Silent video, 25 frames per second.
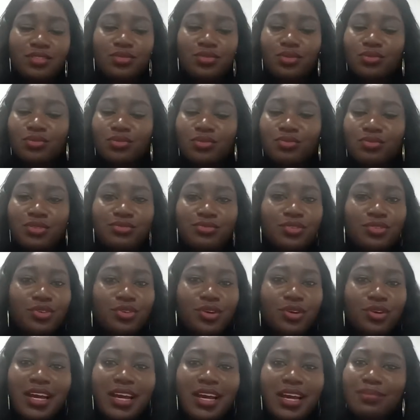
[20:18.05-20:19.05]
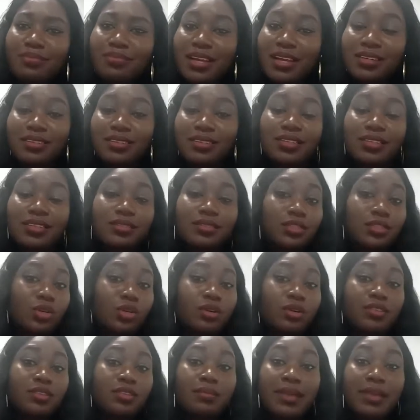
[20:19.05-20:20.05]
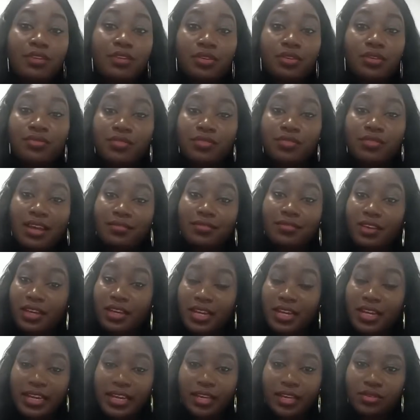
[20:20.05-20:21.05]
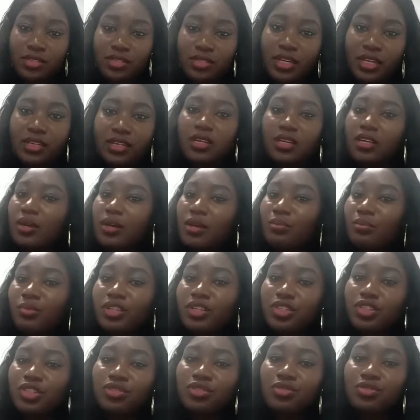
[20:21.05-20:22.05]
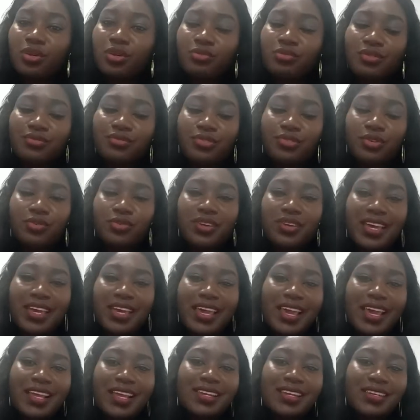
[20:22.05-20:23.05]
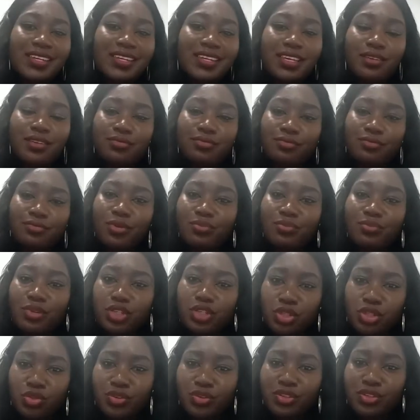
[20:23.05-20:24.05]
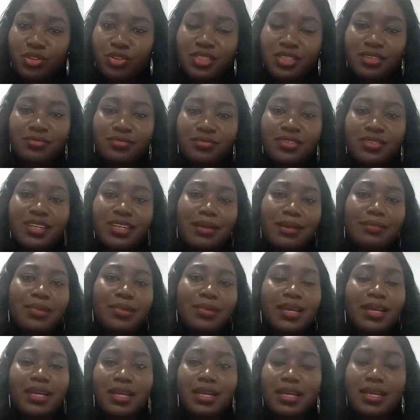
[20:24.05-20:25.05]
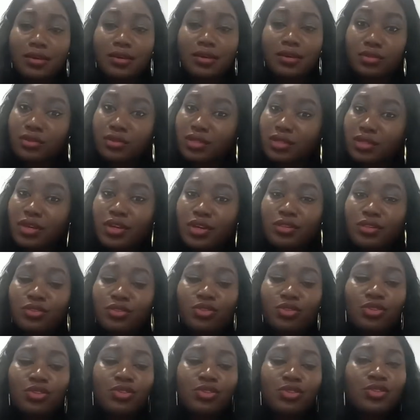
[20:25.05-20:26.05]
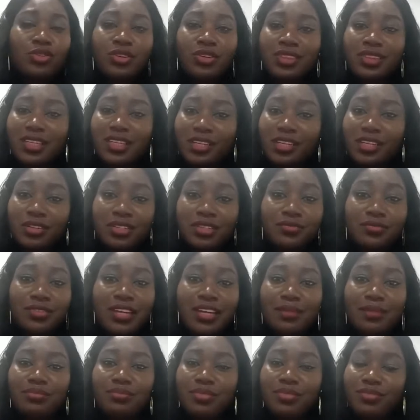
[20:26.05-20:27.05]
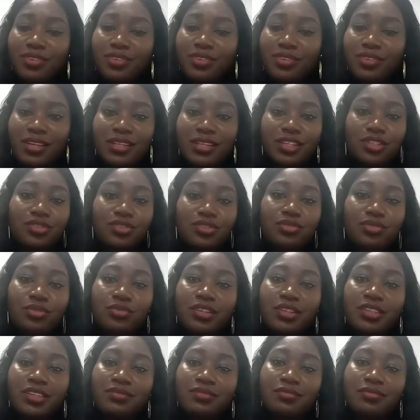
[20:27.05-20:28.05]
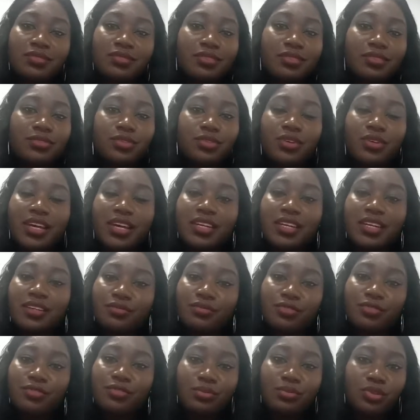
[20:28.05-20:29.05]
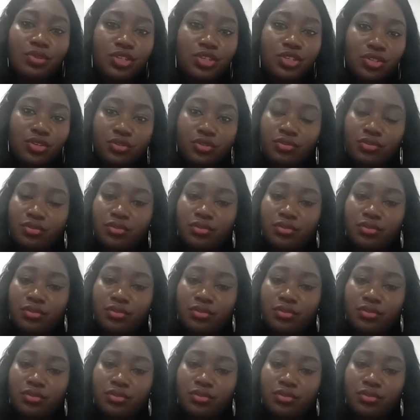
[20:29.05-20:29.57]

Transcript: Don't reveal your card ban. Some of them might not even have a card, like you said, but they should not reveal any information, not even their bank account, nothing, not even their BVN. They should not reveal any information.